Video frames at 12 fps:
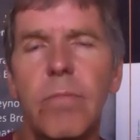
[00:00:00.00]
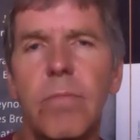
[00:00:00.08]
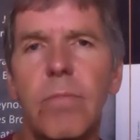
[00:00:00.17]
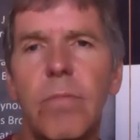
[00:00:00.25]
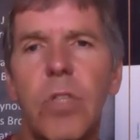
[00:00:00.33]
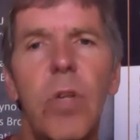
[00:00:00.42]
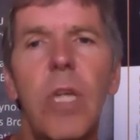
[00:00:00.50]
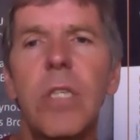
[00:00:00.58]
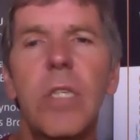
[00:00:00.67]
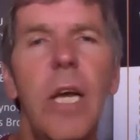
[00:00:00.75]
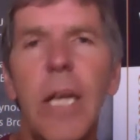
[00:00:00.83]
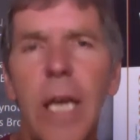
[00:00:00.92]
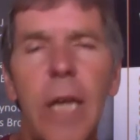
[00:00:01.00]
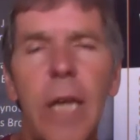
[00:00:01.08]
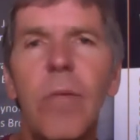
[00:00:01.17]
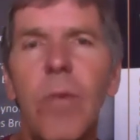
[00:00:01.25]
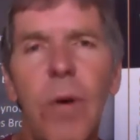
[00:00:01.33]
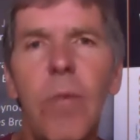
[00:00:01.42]
So that's, again,
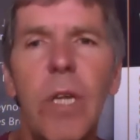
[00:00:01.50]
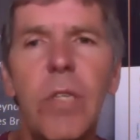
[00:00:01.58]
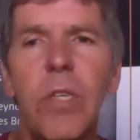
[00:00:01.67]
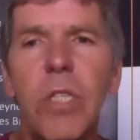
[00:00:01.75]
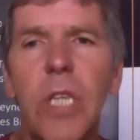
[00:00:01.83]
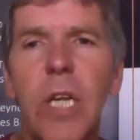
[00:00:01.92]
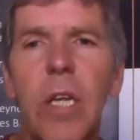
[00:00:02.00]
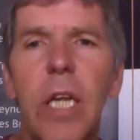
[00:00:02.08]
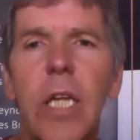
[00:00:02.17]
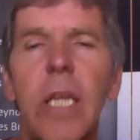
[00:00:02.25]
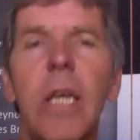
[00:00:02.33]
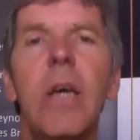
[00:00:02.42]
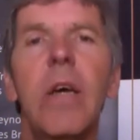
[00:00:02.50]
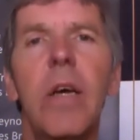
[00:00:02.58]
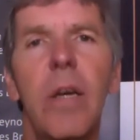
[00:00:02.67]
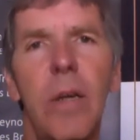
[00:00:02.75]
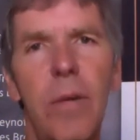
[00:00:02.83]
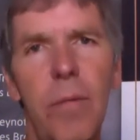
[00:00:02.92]
what I just said already,
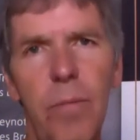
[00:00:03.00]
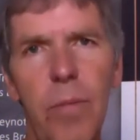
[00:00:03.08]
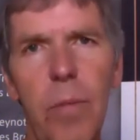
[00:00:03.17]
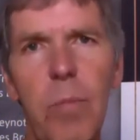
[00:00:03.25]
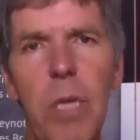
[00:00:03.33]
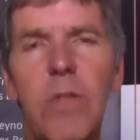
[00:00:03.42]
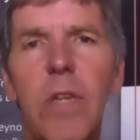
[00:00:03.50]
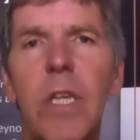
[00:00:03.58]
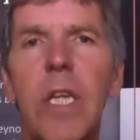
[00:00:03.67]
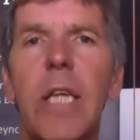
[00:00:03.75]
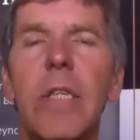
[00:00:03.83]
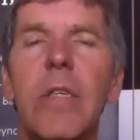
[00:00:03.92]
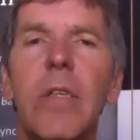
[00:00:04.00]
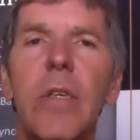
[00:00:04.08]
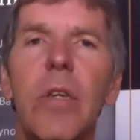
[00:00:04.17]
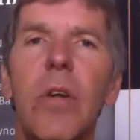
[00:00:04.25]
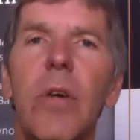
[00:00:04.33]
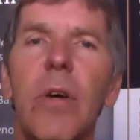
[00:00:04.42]
be peaceful at the end.
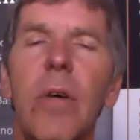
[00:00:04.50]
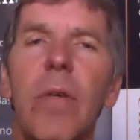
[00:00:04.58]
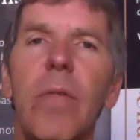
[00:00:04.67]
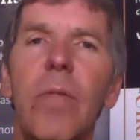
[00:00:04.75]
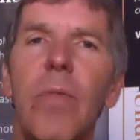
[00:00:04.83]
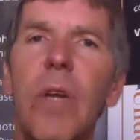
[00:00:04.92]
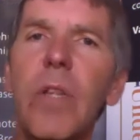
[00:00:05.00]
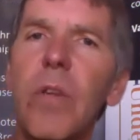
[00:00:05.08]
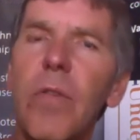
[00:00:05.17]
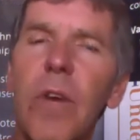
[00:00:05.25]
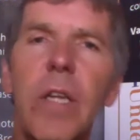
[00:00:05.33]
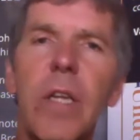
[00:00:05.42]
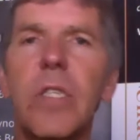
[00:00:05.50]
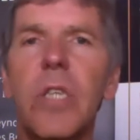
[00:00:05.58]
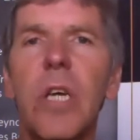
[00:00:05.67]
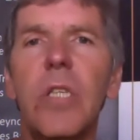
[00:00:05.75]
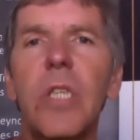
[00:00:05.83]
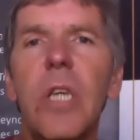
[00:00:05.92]
You know, when you've had a
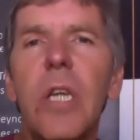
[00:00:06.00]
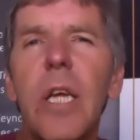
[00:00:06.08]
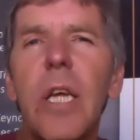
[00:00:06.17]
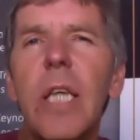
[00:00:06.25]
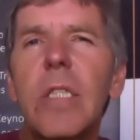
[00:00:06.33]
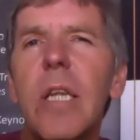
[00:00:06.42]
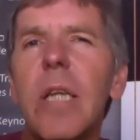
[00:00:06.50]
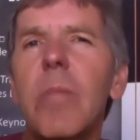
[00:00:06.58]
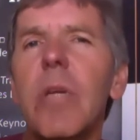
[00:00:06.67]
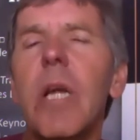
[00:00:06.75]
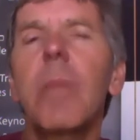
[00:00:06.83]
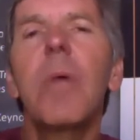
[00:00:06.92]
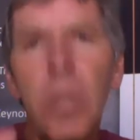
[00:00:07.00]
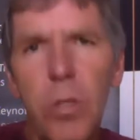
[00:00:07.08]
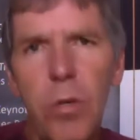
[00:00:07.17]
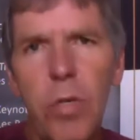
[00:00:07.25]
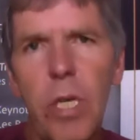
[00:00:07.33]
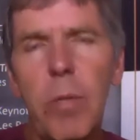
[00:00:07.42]
discussion and it gets a little bit up,
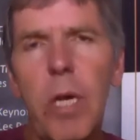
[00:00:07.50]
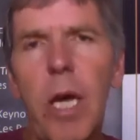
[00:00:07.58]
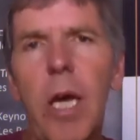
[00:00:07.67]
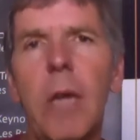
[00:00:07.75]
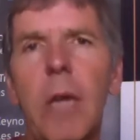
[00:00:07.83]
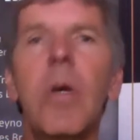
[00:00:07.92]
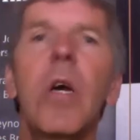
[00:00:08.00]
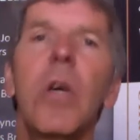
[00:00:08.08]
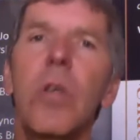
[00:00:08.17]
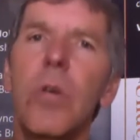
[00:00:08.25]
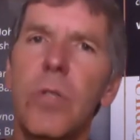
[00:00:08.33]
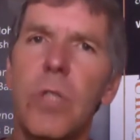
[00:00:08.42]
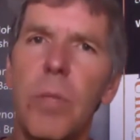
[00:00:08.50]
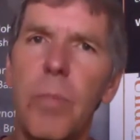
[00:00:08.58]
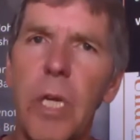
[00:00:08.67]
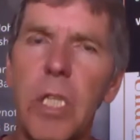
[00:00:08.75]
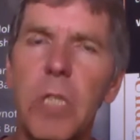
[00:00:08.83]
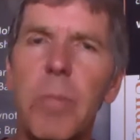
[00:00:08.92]
you keep calm, you
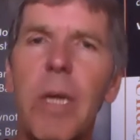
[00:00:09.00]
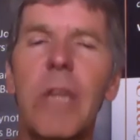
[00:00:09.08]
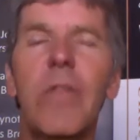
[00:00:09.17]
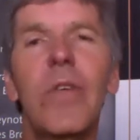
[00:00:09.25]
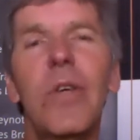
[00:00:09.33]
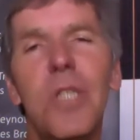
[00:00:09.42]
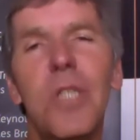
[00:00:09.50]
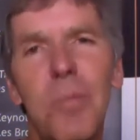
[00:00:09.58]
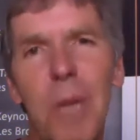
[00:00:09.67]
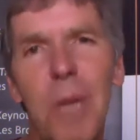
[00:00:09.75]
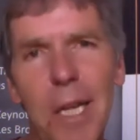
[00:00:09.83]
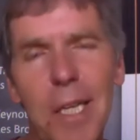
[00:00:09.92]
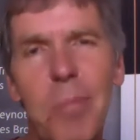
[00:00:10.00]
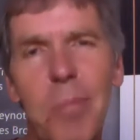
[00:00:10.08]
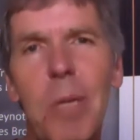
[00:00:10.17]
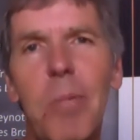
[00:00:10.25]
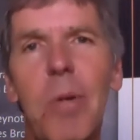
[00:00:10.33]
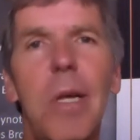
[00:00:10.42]
be respectful, you smile at
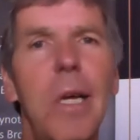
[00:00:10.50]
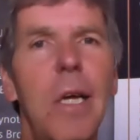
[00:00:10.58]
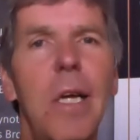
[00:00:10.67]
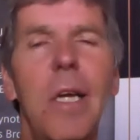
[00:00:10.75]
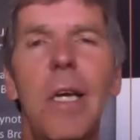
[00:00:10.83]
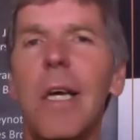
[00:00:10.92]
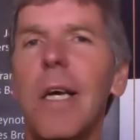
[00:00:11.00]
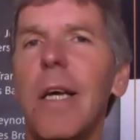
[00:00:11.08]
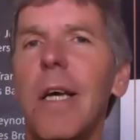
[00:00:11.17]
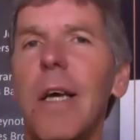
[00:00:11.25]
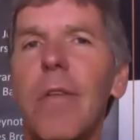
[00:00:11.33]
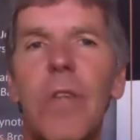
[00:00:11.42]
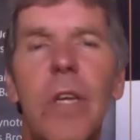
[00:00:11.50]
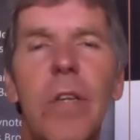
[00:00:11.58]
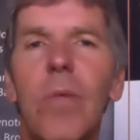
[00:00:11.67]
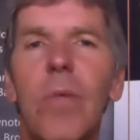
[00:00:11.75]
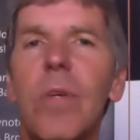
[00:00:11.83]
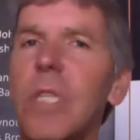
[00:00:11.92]
people. If they
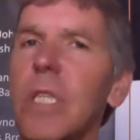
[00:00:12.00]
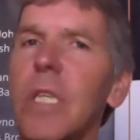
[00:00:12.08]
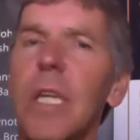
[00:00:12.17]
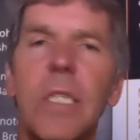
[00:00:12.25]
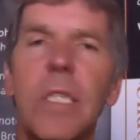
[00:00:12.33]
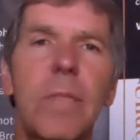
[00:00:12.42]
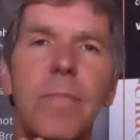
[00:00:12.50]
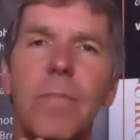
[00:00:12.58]
don't, say, listen,